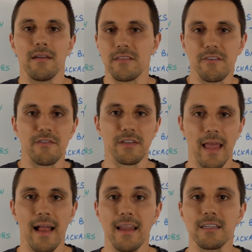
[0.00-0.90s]
different
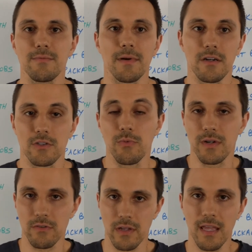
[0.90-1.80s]
airlines because you
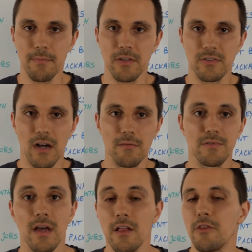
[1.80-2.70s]
want to keep the
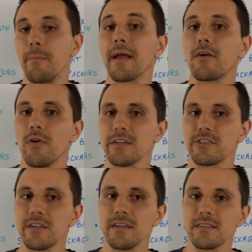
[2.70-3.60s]
jobs. The big
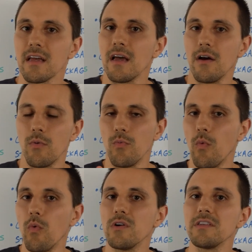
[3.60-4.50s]
question is,
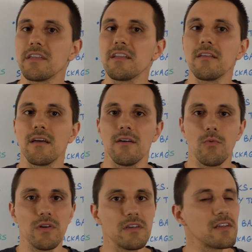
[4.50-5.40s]
wouldn't
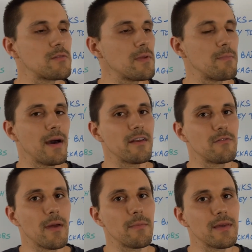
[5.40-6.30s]
it be better
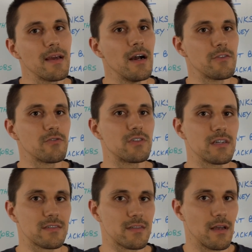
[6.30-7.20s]
maybe to
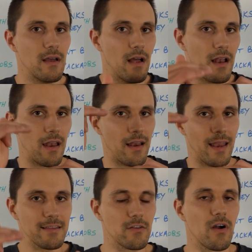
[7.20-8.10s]
just
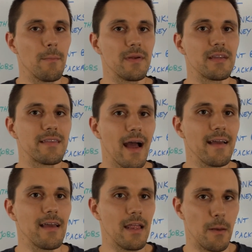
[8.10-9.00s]
let the company
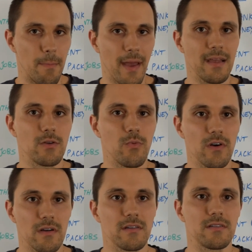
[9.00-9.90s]
die and pay the
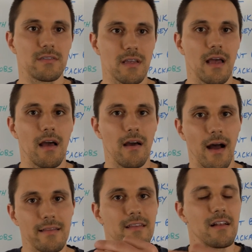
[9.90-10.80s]
workers
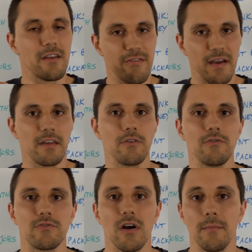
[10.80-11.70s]
until they find a
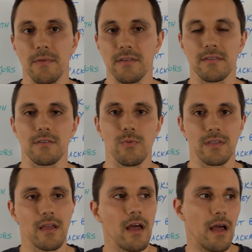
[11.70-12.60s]
new job? This is what